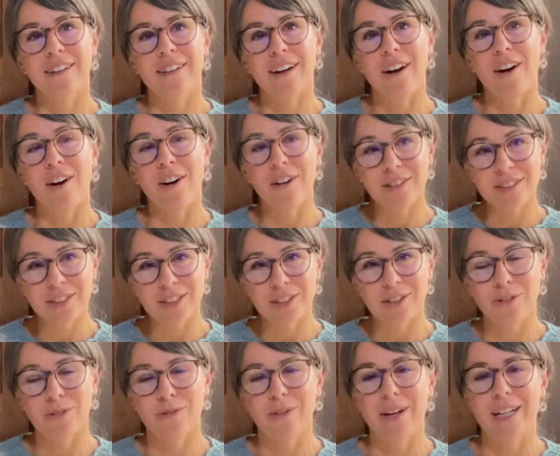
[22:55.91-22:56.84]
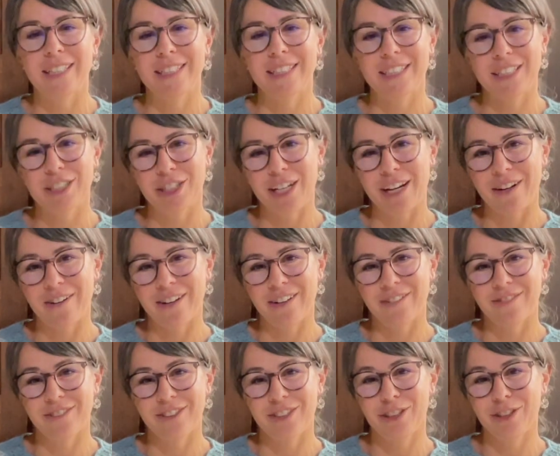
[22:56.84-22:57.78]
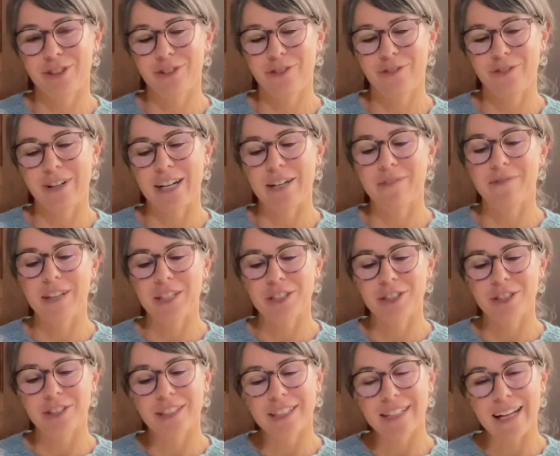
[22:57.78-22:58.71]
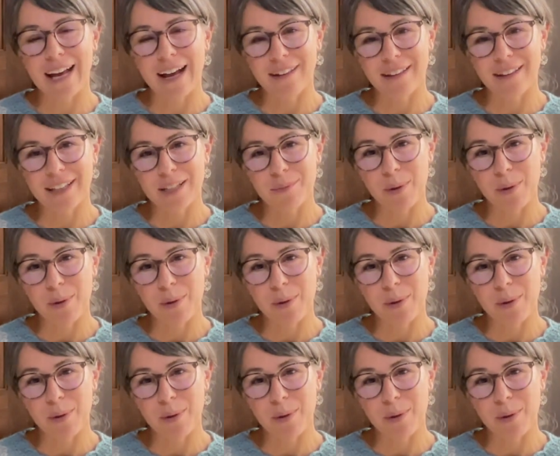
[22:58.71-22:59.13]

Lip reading: also wanted to shout out to Adventure Denali